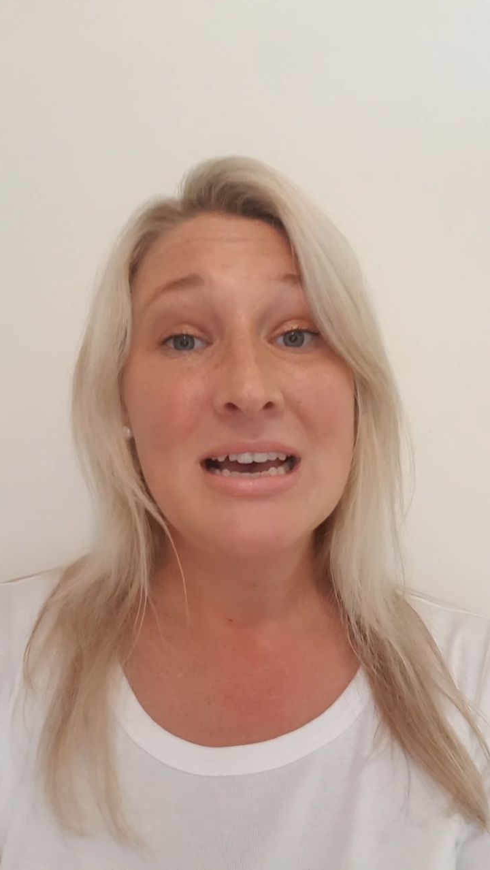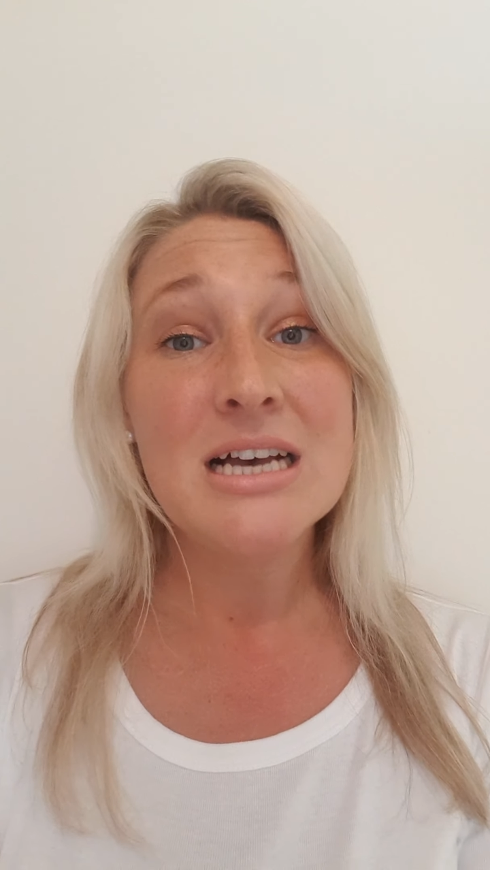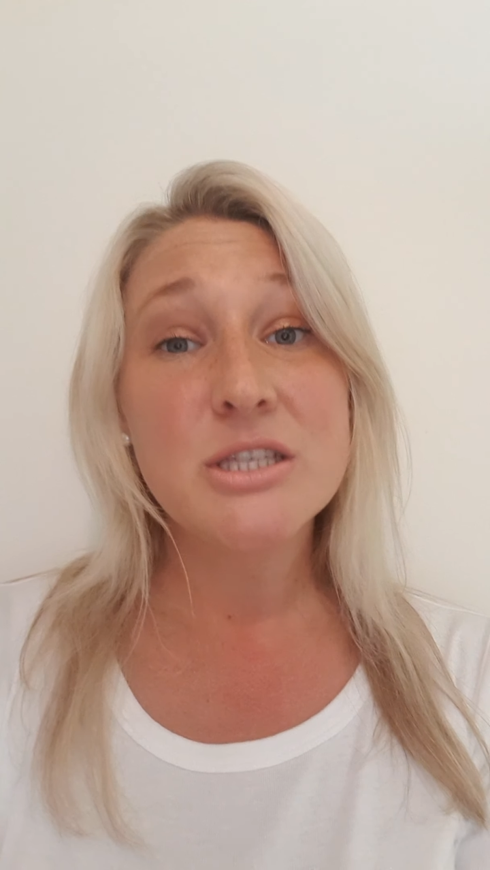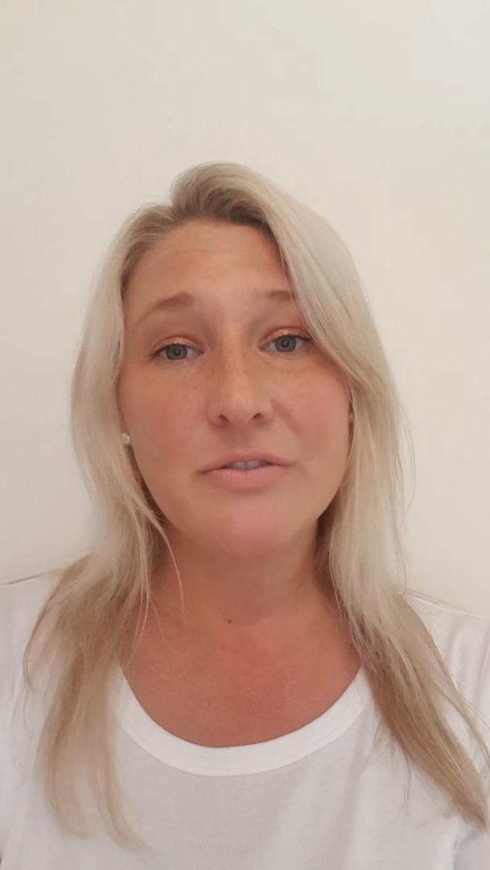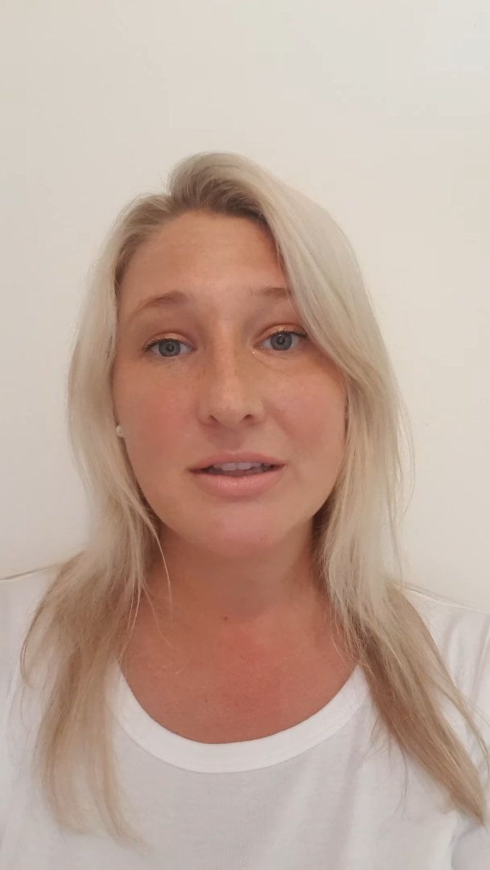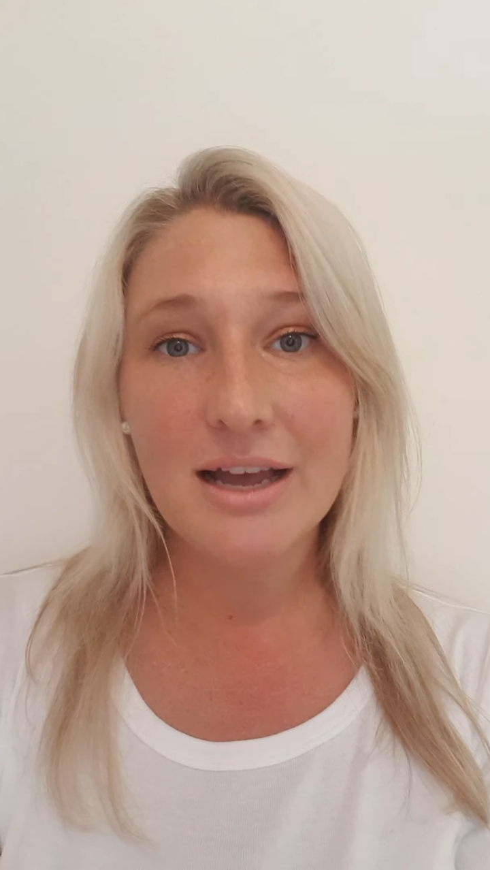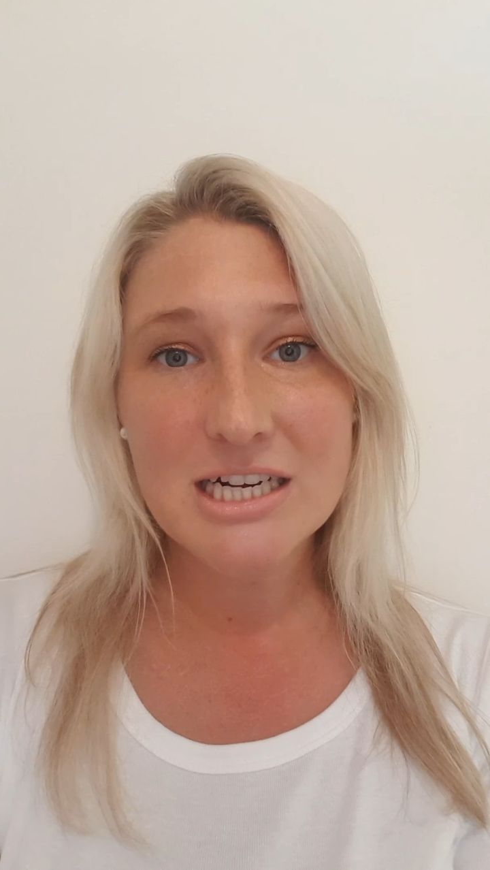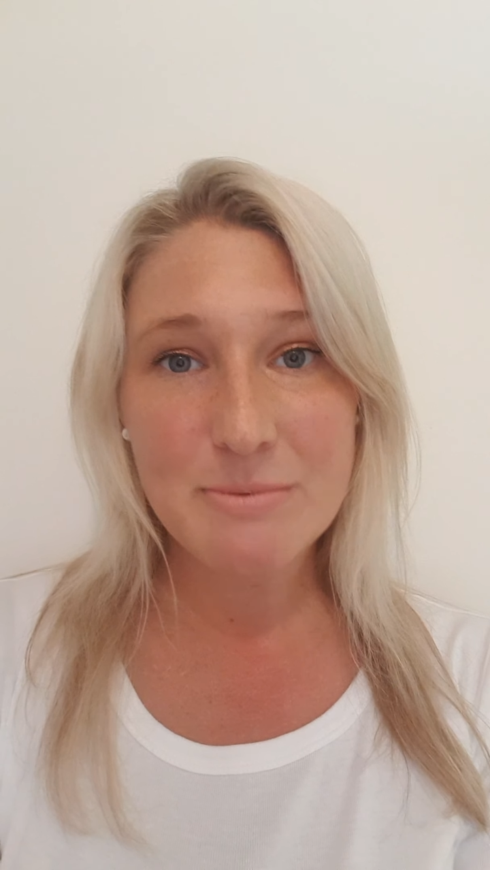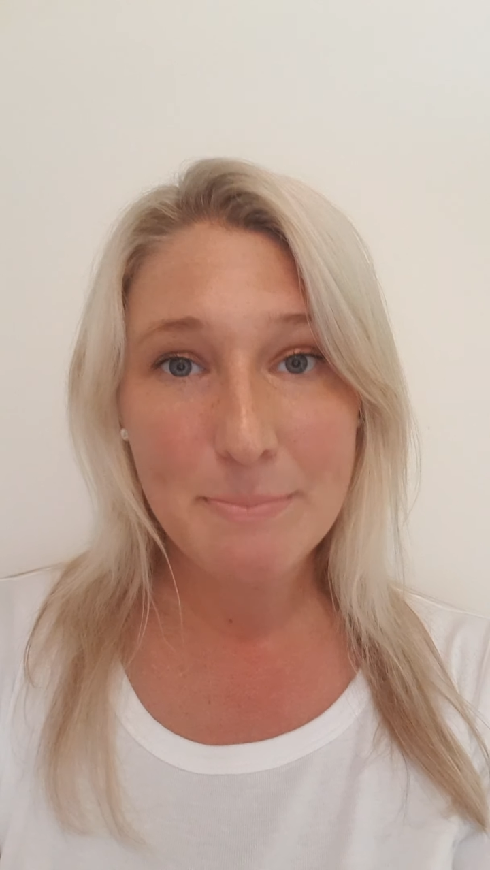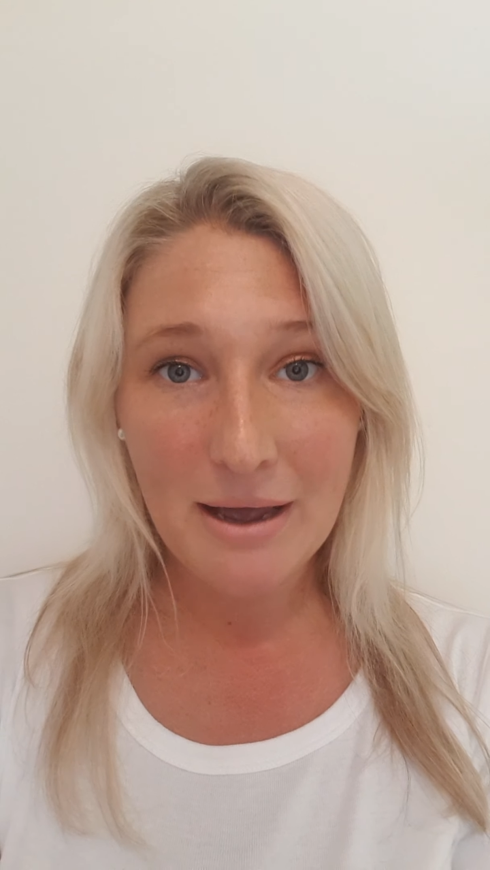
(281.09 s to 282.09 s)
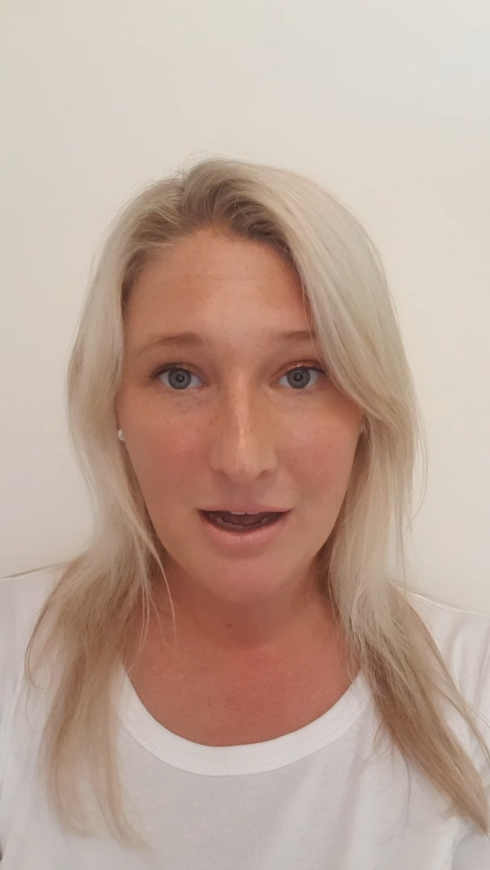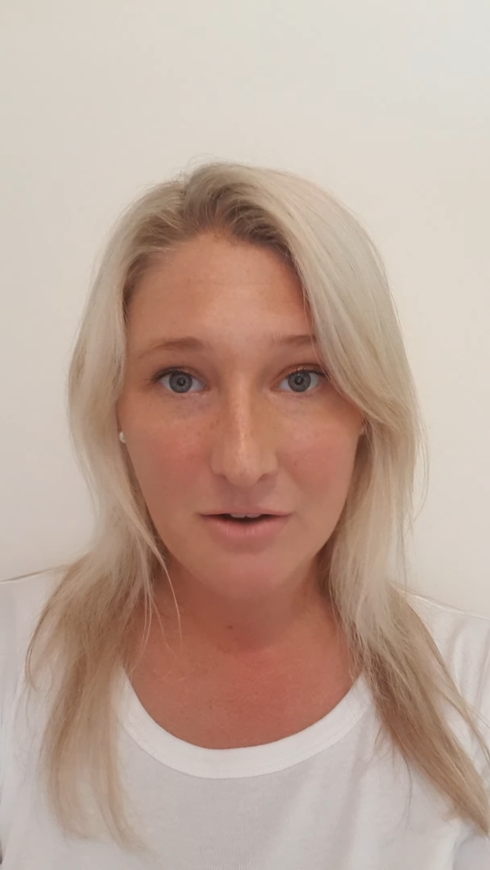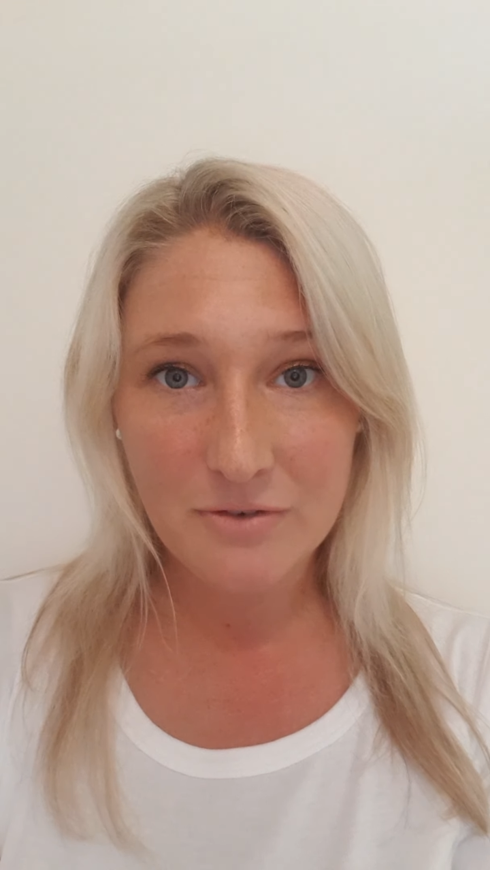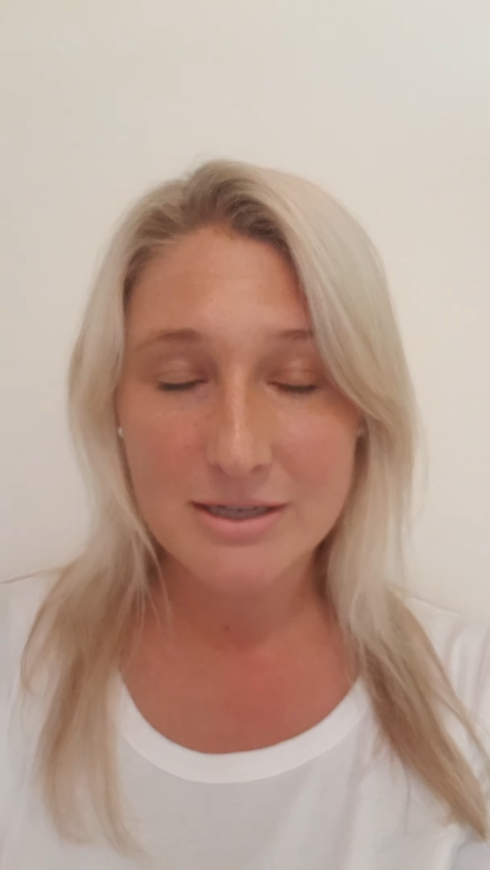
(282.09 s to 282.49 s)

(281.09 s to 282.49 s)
So if you'd like to be part of it,